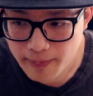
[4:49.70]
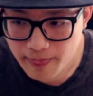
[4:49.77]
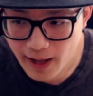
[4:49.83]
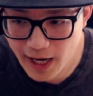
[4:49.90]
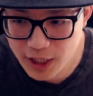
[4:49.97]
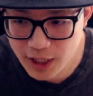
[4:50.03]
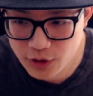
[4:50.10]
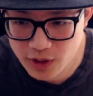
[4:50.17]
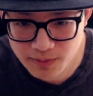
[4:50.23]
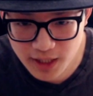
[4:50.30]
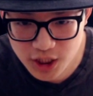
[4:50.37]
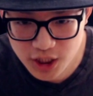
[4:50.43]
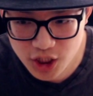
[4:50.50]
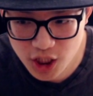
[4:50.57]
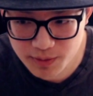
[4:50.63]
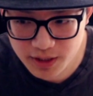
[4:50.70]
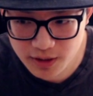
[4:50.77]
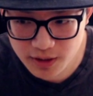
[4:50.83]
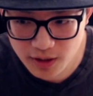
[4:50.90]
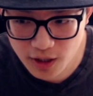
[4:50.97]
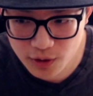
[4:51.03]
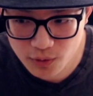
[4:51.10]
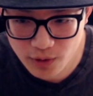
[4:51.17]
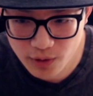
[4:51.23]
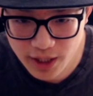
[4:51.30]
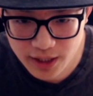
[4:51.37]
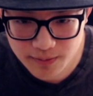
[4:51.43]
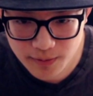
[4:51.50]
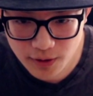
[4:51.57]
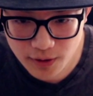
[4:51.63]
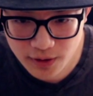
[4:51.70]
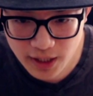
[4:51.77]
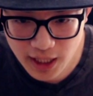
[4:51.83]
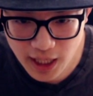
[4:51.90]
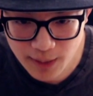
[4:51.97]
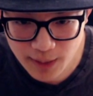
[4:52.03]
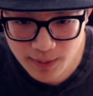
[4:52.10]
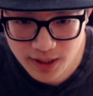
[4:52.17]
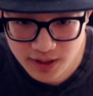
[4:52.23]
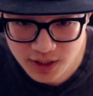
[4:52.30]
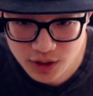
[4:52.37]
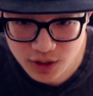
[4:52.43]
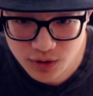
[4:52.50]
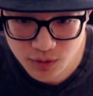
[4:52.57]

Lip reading: I trust my judgment on the right. Okay, I mean, this is